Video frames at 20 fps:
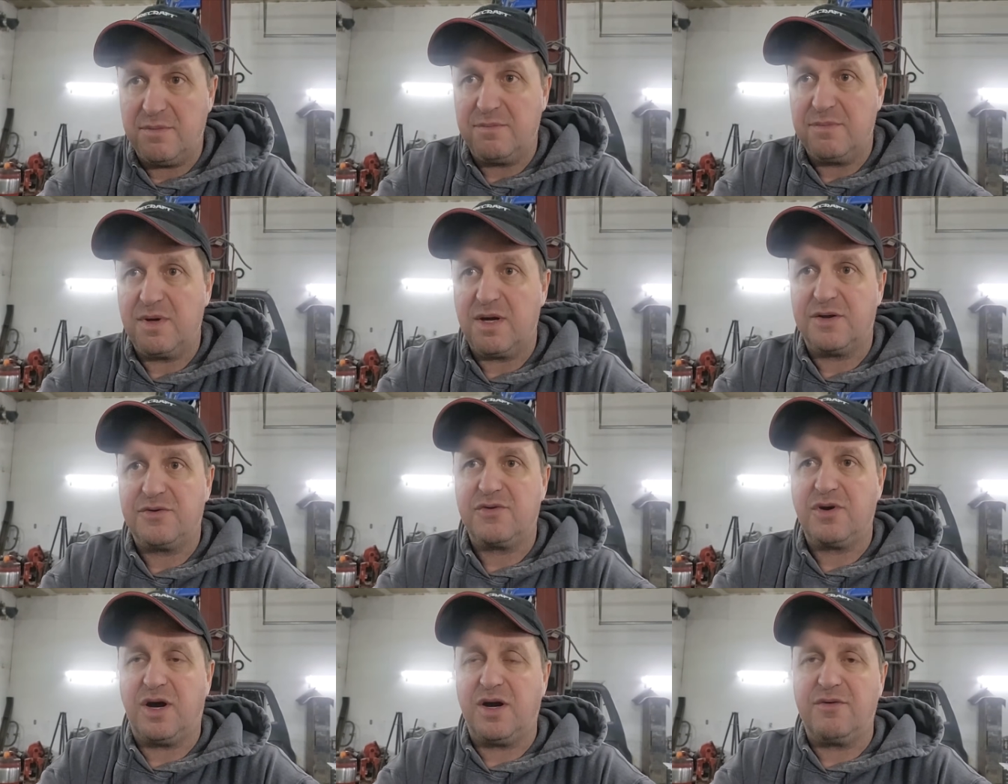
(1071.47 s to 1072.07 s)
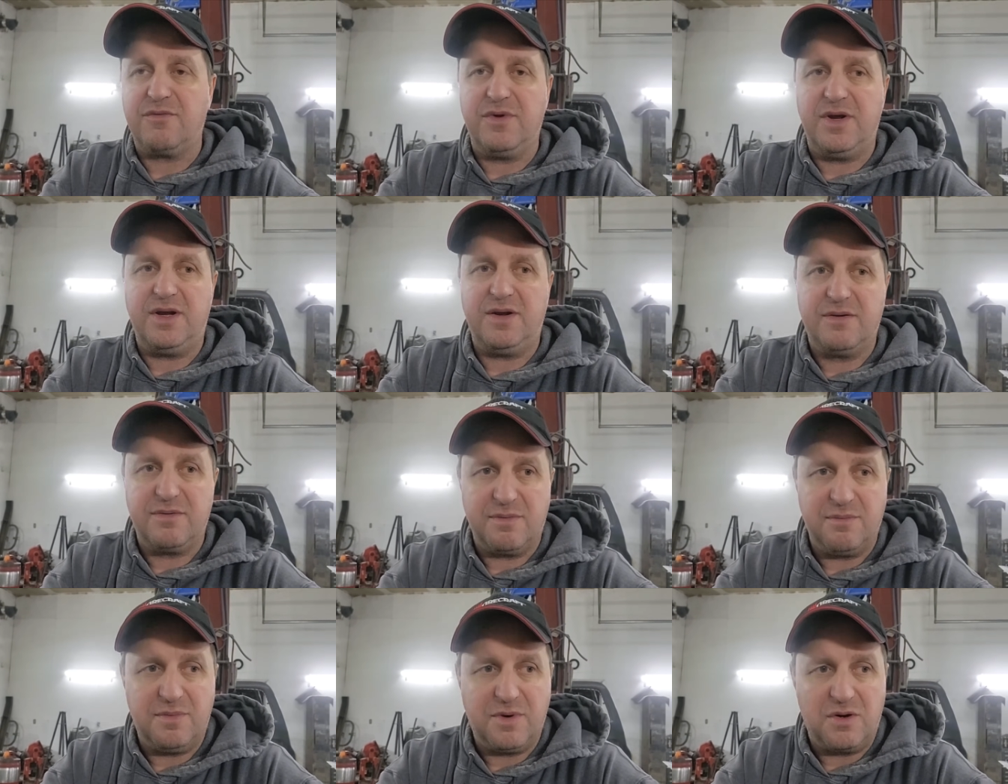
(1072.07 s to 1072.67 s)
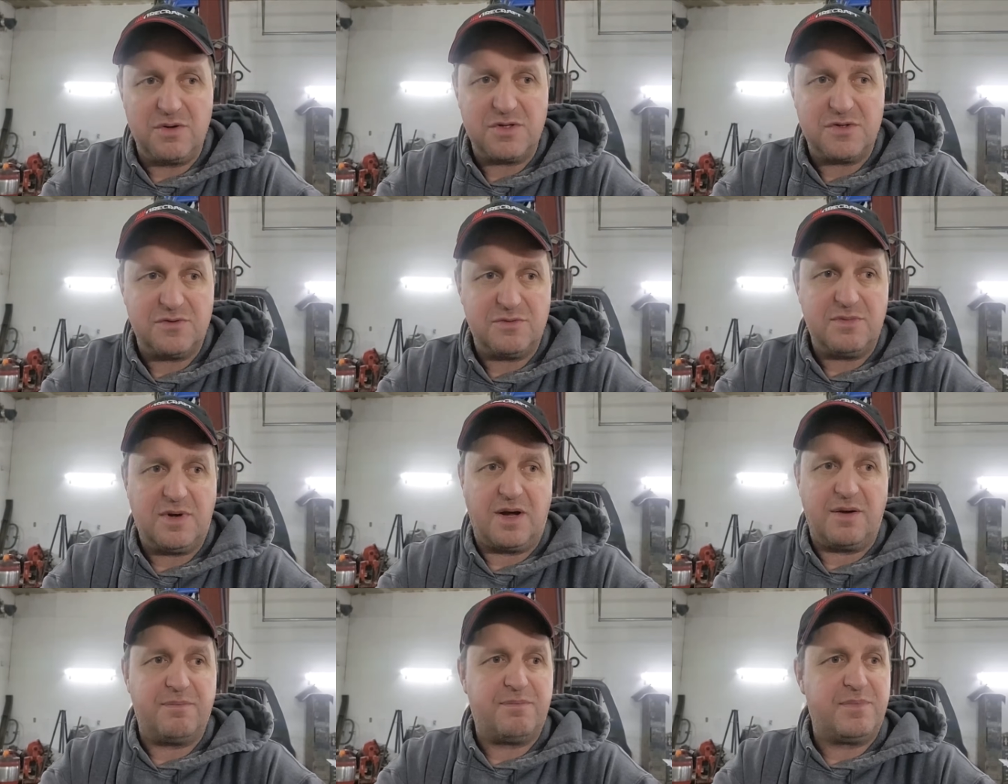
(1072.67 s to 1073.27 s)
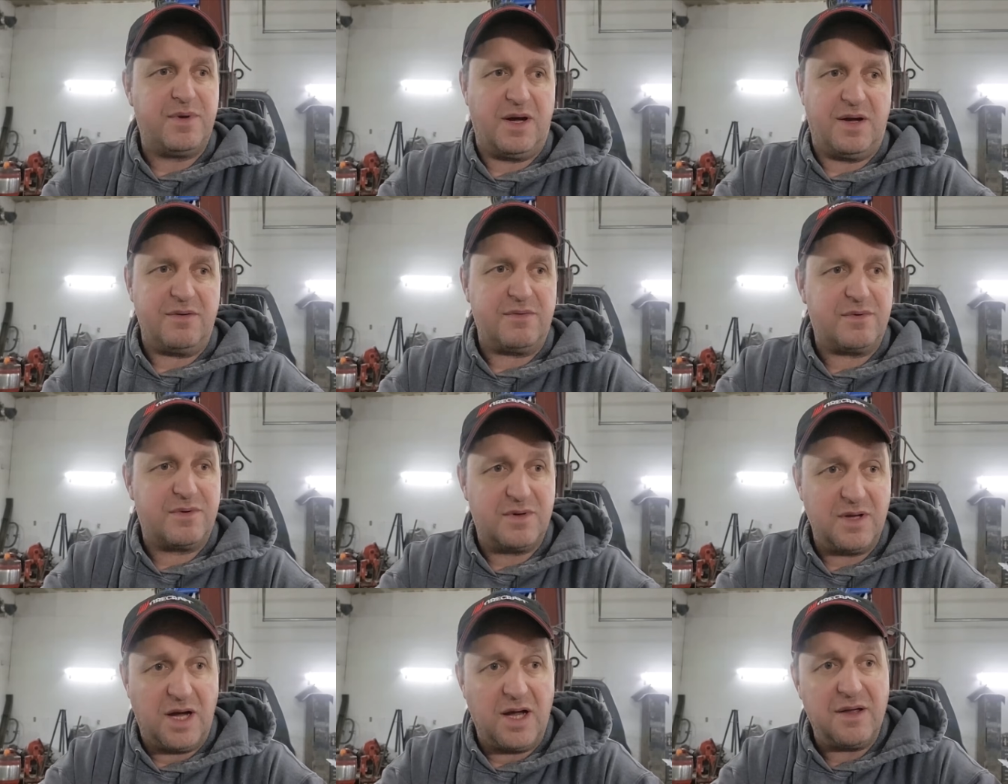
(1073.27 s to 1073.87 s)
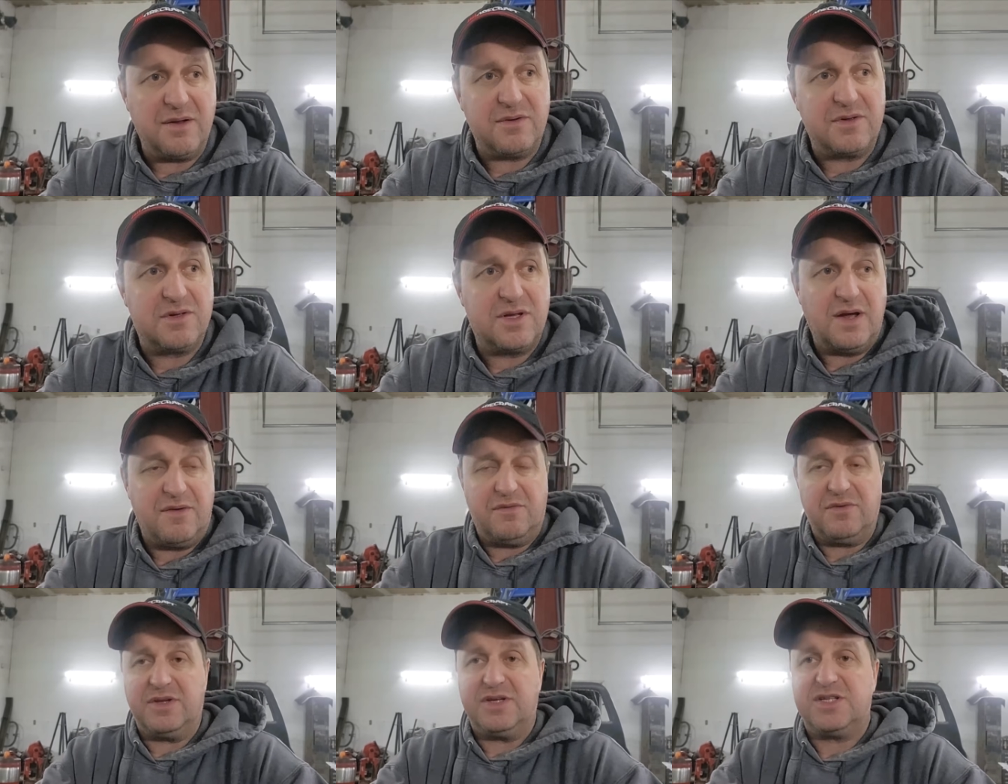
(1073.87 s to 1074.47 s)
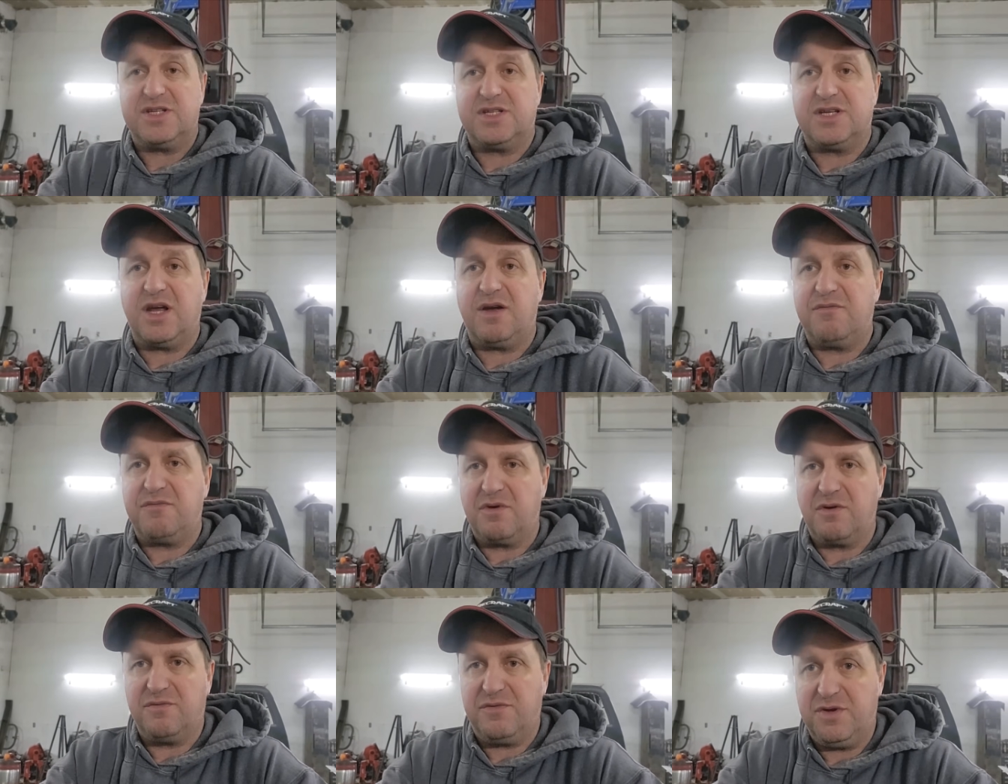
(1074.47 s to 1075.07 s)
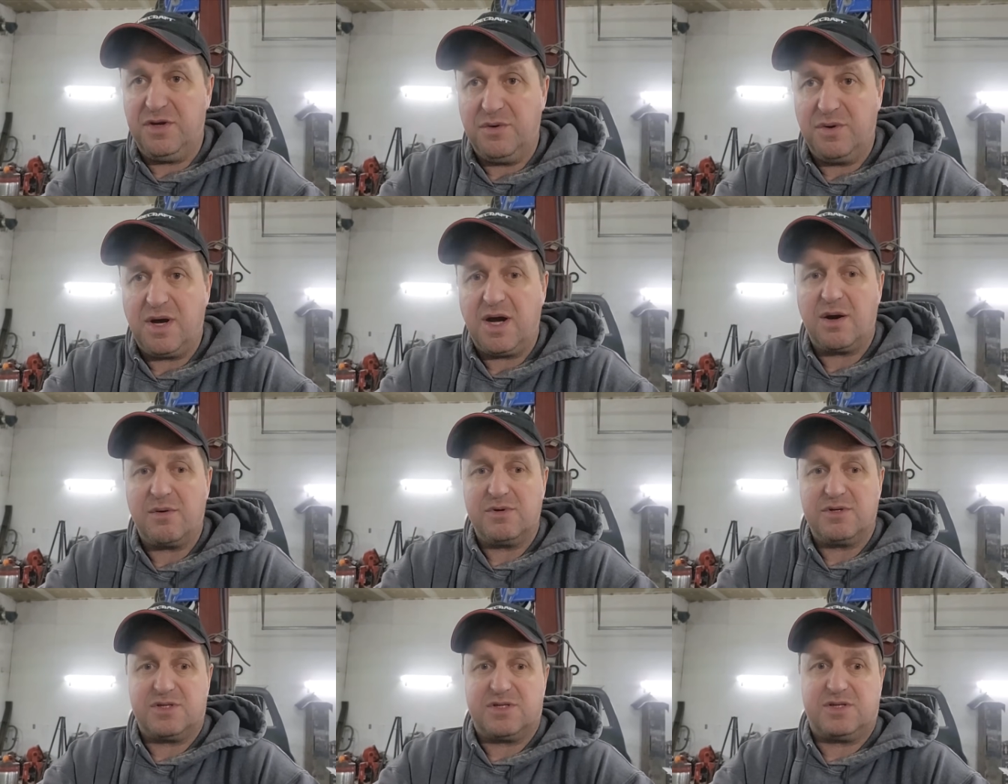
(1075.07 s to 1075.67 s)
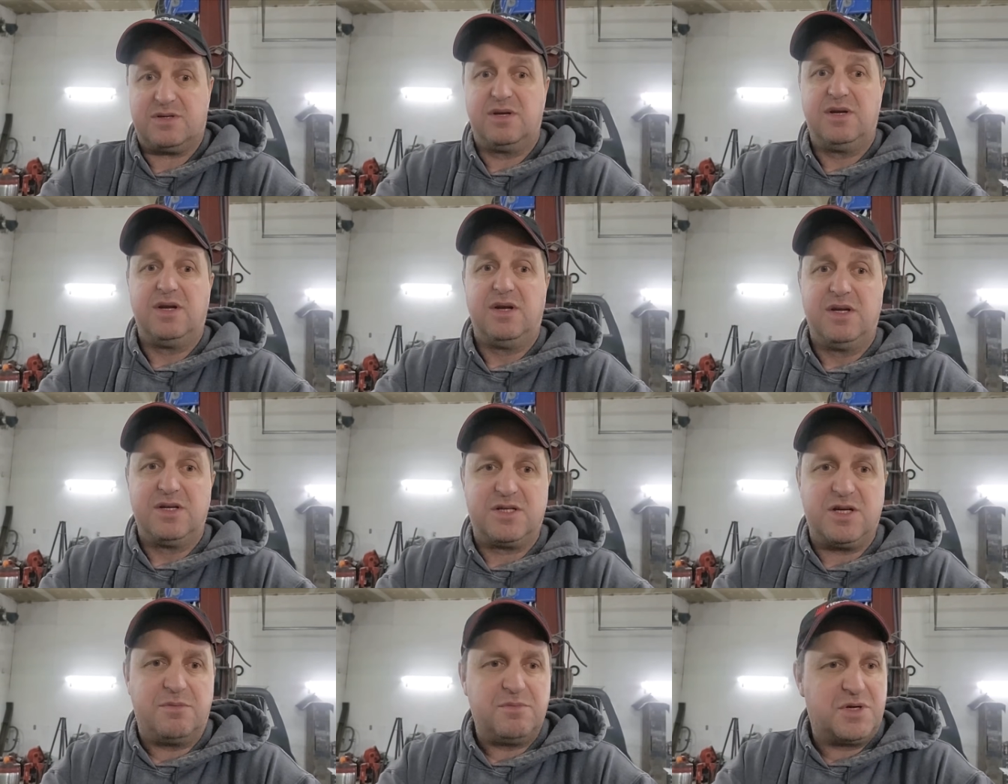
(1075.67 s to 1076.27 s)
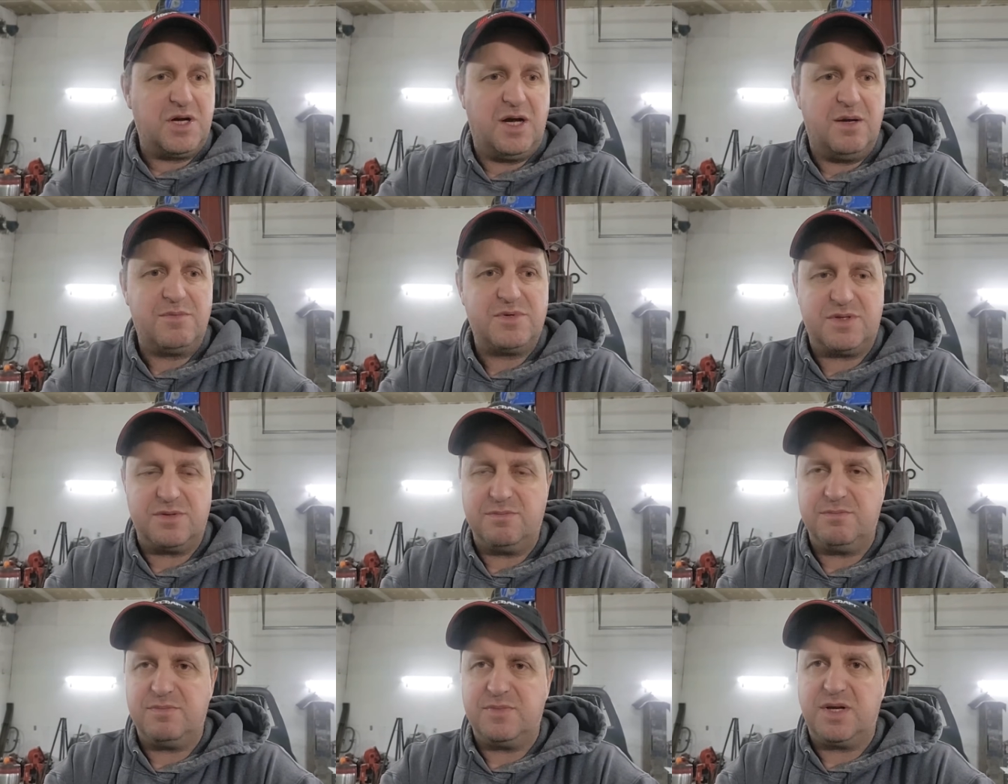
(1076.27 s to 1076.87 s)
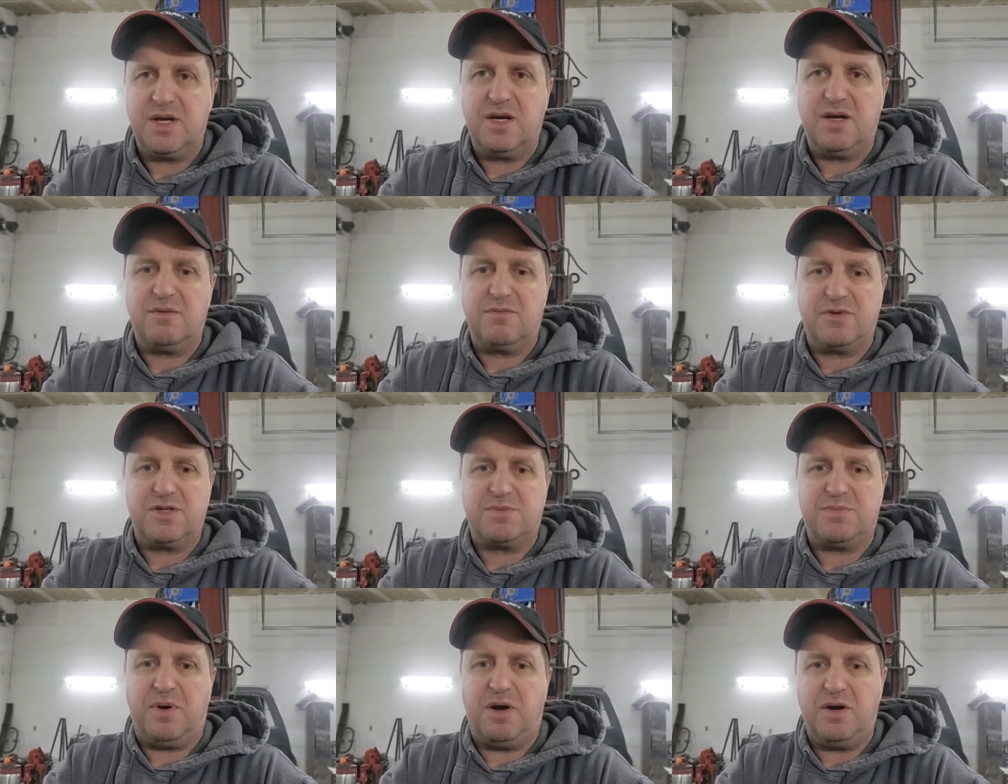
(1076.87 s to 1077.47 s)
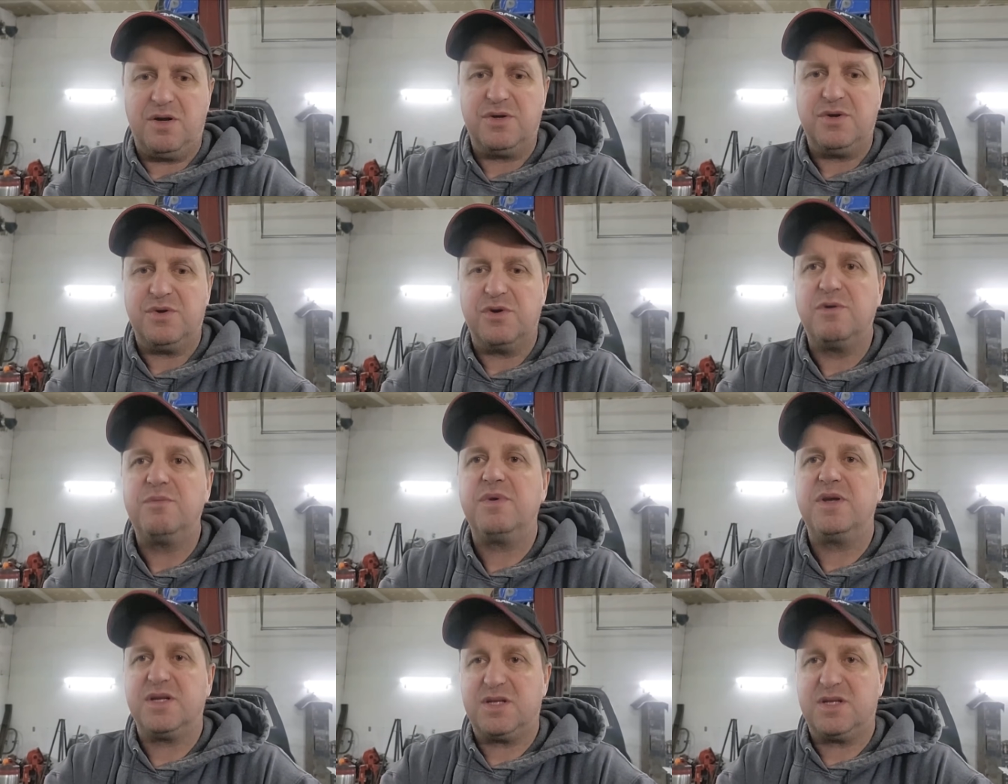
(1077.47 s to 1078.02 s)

I try to read most of them. I definitely sit down for a few hours sometimes and respond to them.